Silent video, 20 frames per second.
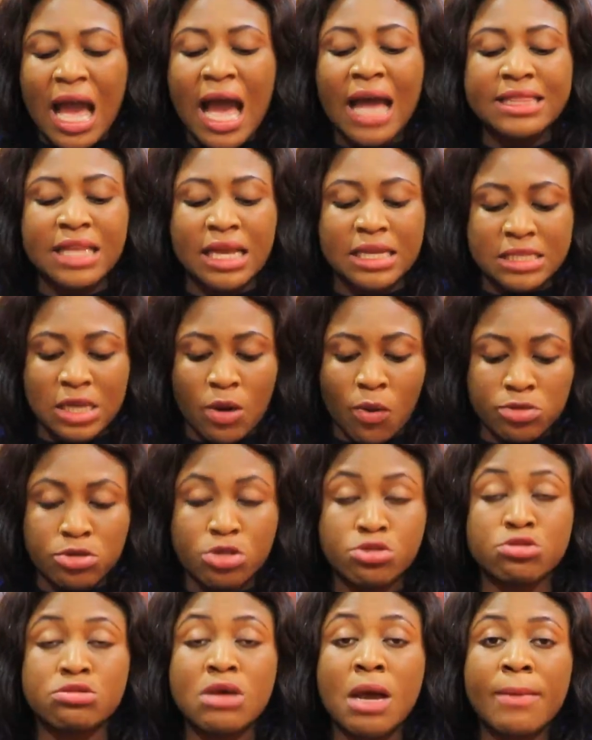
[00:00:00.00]
and then there were
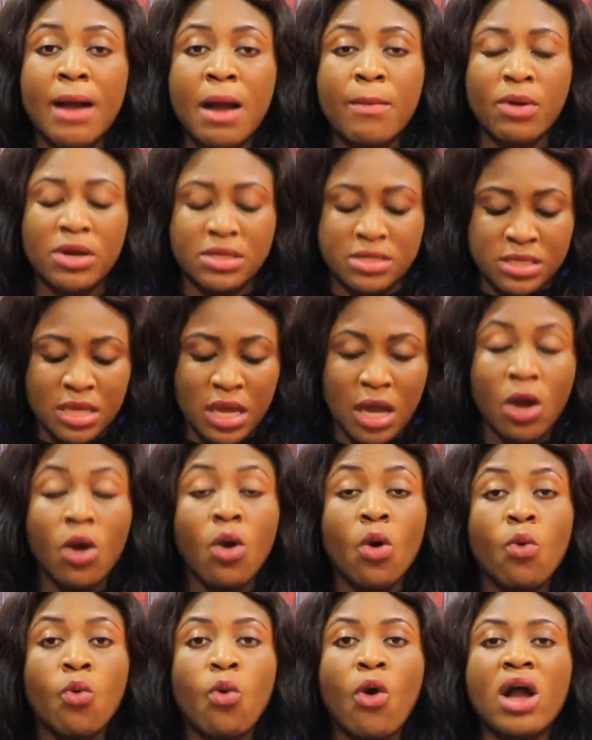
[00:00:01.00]
no so so about bonte a
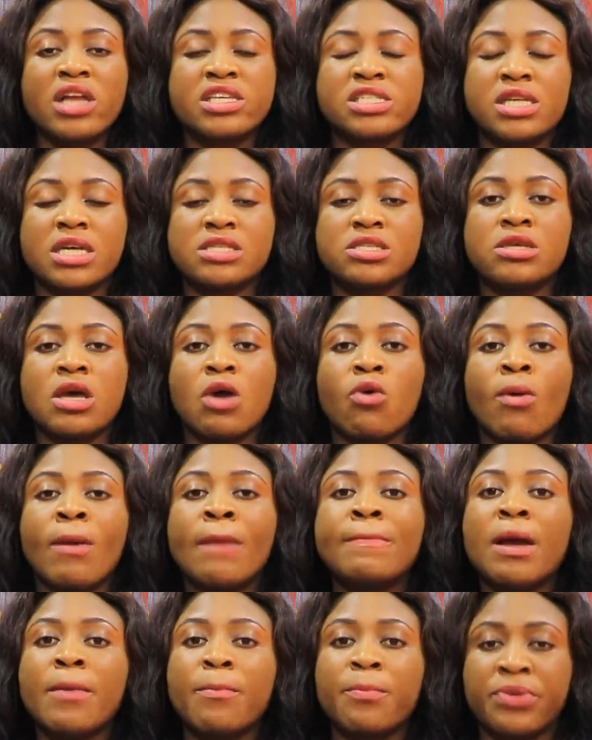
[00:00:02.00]
wo chira say wo
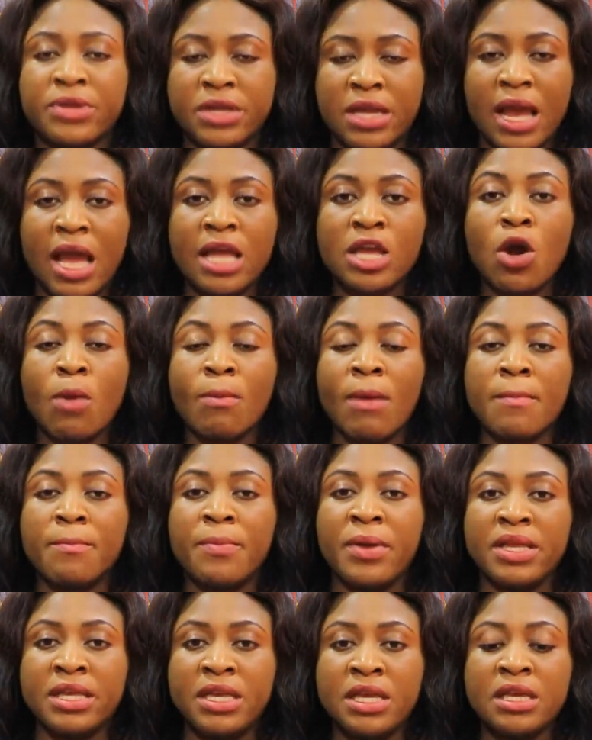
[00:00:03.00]
ba be pray eh
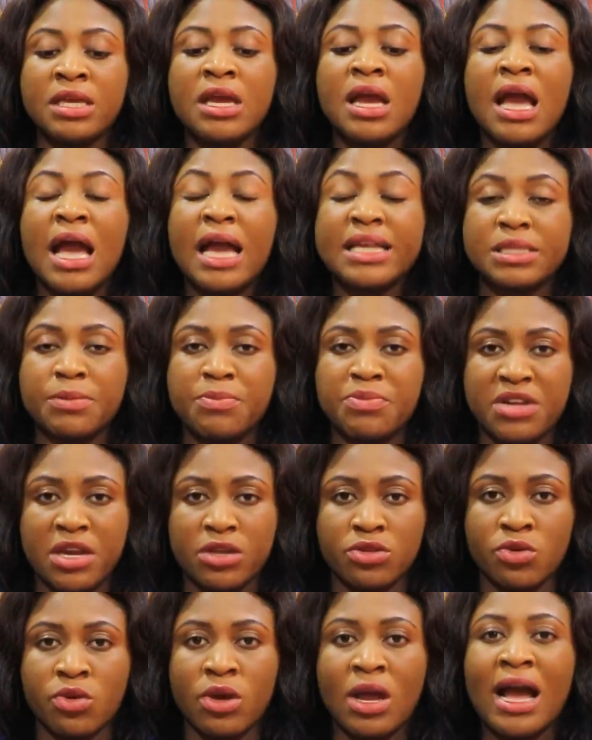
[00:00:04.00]
omanpanyi
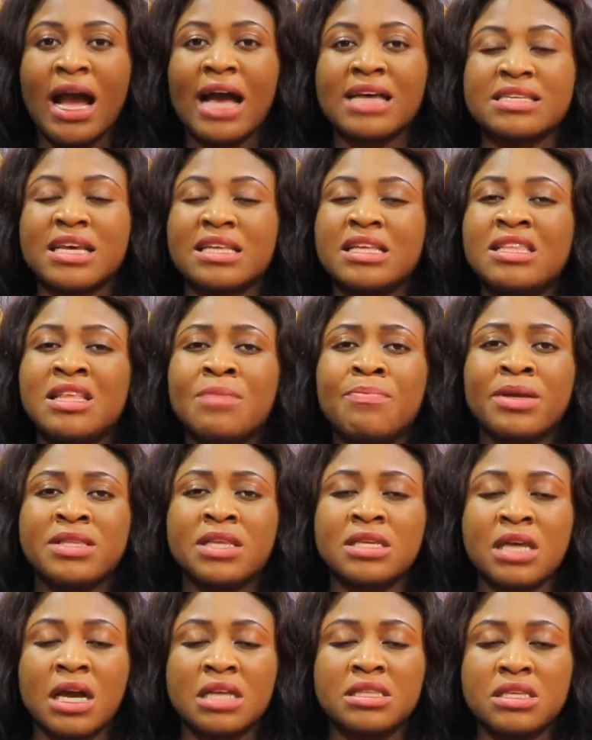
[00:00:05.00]
adibre no as an
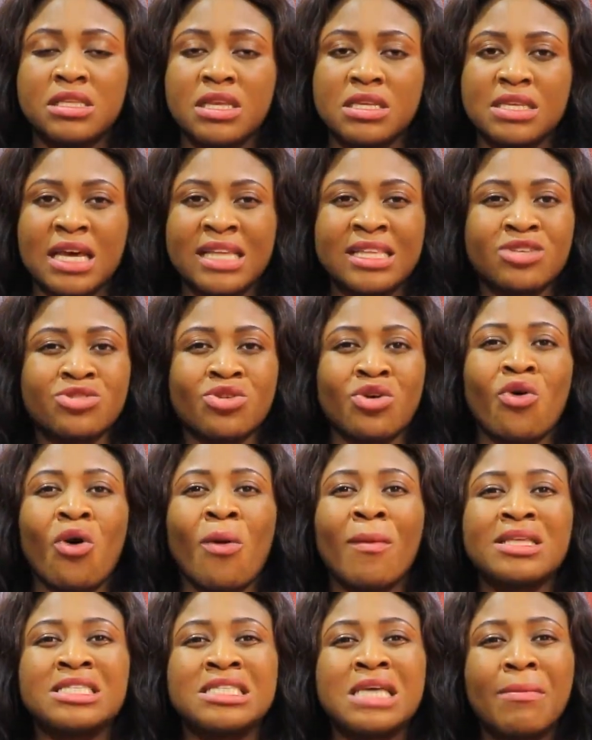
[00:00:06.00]
independent candidate and so
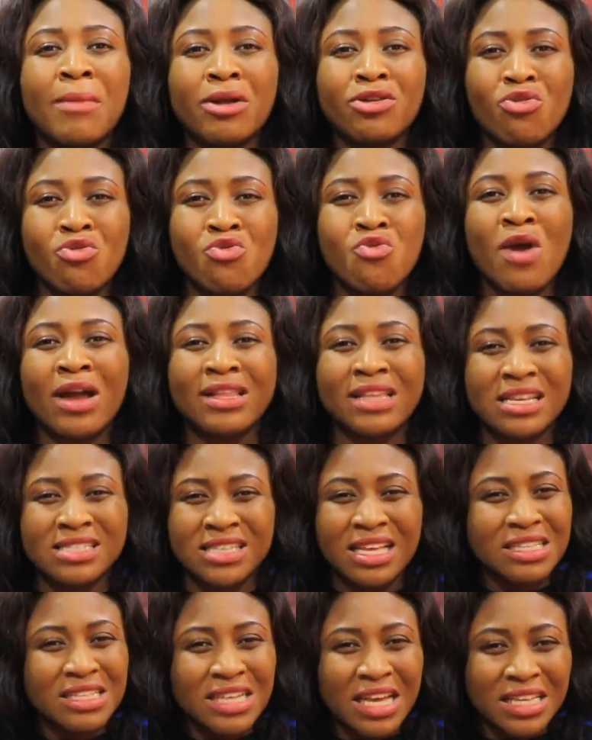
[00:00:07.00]
obetia manoku and
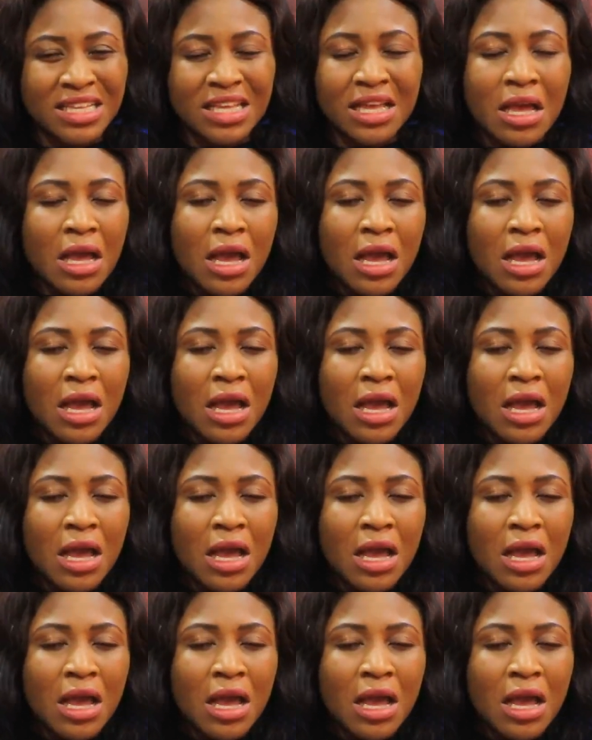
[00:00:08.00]
say dey